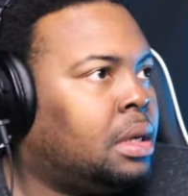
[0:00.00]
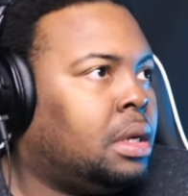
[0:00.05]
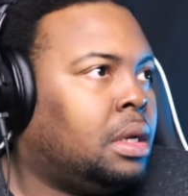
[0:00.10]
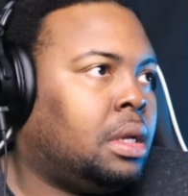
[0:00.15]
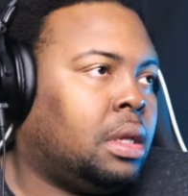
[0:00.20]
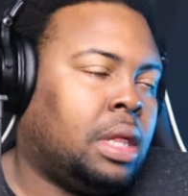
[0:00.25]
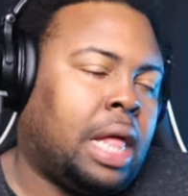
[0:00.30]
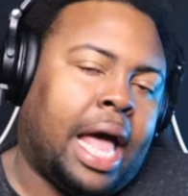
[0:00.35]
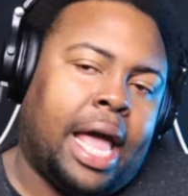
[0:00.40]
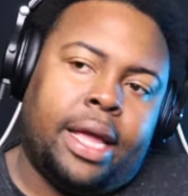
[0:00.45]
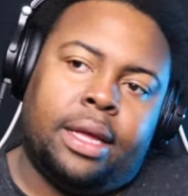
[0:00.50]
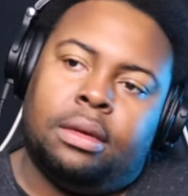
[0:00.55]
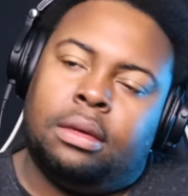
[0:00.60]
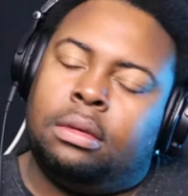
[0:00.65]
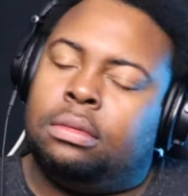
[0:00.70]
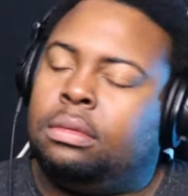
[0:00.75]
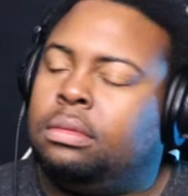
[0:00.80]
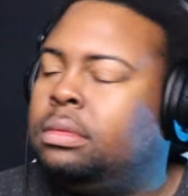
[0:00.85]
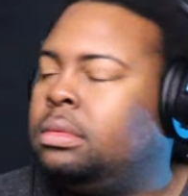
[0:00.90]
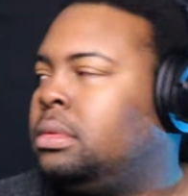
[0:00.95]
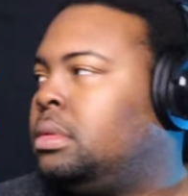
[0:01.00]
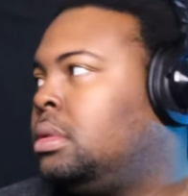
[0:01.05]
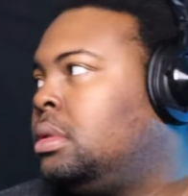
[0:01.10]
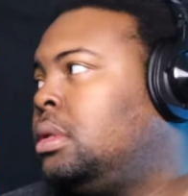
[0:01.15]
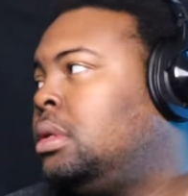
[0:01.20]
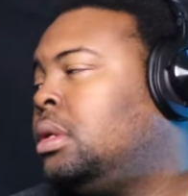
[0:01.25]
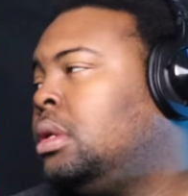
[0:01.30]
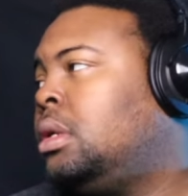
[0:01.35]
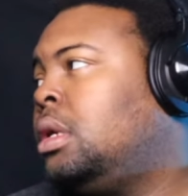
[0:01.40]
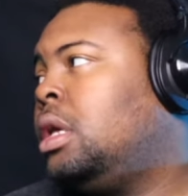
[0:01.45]
Like,
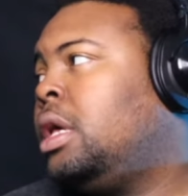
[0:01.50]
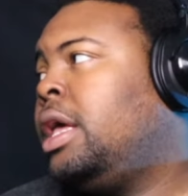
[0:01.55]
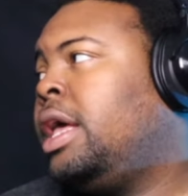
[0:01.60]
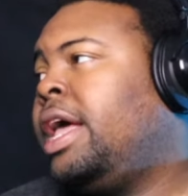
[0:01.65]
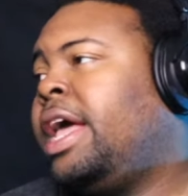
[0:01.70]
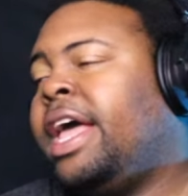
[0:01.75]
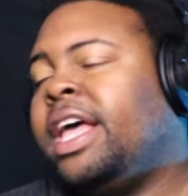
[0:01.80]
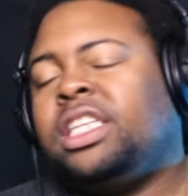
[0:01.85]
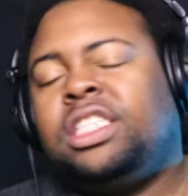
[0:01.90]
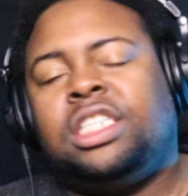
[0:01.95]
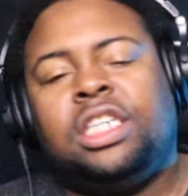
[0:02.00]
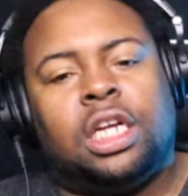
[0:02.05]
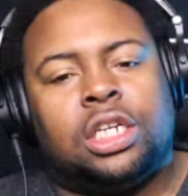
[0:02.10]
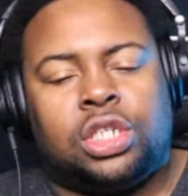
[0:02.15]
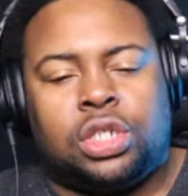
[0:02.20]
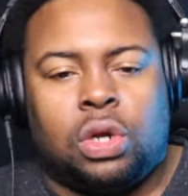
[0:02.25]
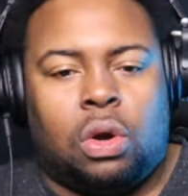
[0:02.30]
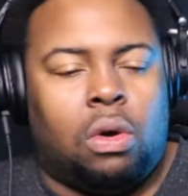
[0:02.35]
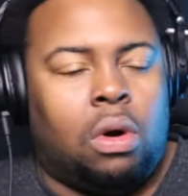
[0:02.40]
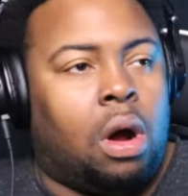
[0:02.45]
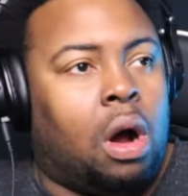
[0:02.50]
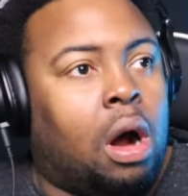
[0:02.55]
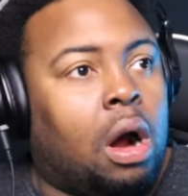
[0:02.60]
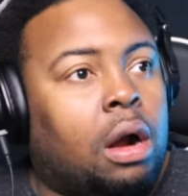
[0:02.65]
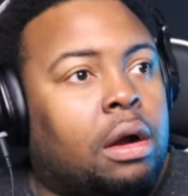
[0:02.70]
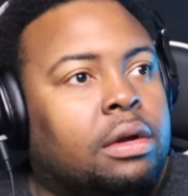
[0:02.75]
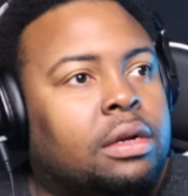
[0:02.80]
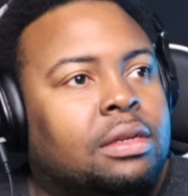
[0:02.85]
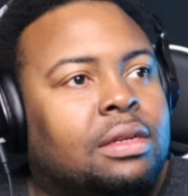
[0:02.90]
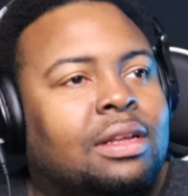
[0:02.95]
it's just so
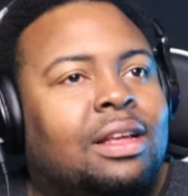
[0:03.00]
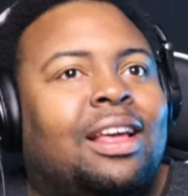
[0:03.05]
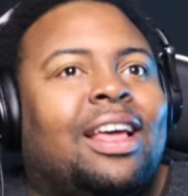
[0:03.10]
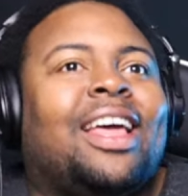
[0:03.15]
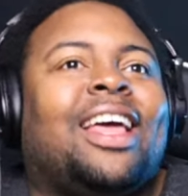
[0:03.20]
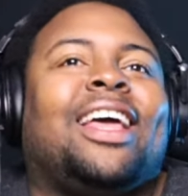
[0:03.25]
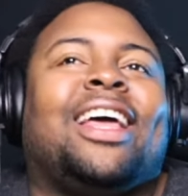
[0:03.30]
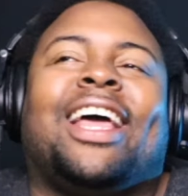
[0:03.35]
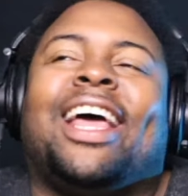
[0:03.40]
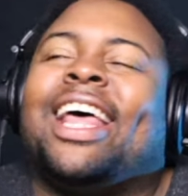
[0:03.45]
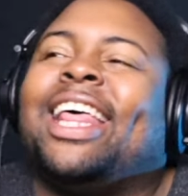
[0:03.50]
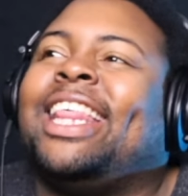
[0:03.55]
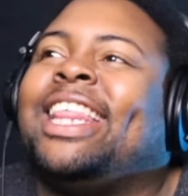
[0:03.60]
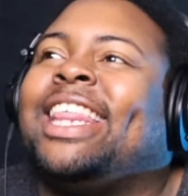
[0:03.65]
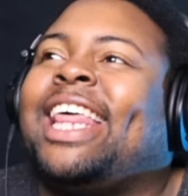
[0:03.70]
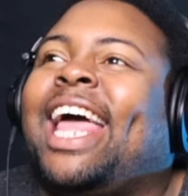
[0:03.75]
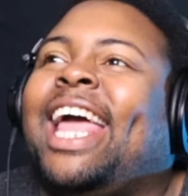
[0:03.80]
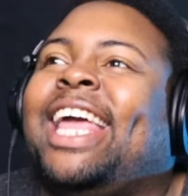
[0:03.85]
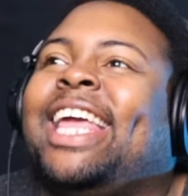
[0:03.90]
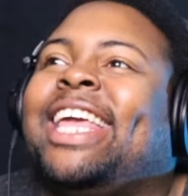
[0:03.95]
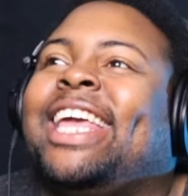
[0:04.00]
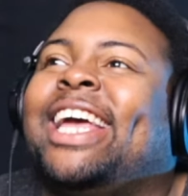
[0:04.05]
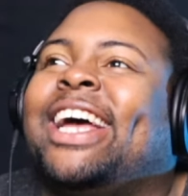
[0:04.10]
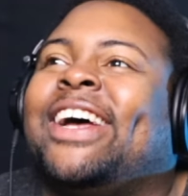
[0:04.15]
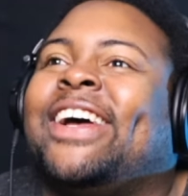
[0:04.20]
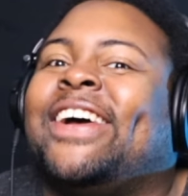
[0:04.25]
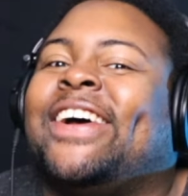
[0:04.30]
hard. Yeah.